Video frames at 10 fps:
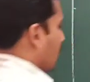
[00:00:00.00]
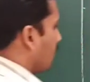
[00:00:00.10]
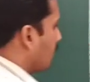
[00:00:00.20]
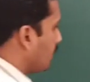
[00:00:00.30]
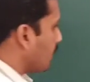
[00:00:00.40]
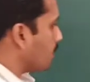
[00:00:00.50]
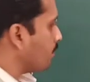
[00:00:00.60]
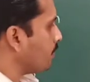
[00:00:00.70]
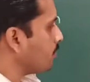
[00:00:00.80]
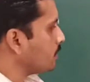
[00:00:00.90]
here
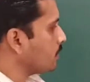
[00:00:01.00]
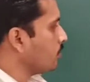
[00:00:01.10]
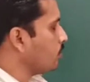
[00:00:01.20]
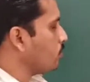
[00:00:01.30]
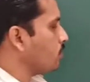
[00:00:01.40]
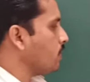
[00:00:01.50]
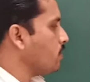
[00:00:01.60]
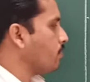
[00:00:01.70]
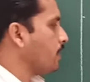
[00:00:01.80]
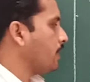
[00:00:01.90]
dW is equal to
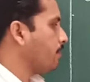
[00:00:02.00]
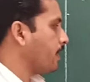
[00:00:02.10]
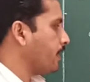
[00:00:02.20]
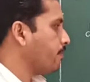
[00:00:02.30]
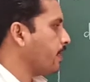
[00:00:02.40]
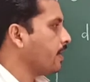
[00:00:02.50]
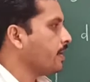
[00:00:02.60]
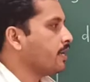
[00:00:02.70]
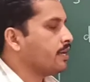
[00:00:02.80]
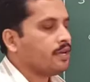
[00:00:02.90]
T multiplied by
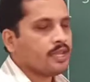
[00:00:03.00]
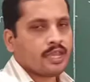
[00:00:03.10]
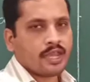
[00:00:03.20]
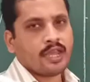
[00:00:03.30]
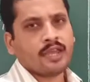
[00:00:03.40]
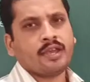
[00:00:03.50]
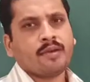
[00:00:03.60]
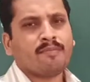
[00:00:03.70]
dA.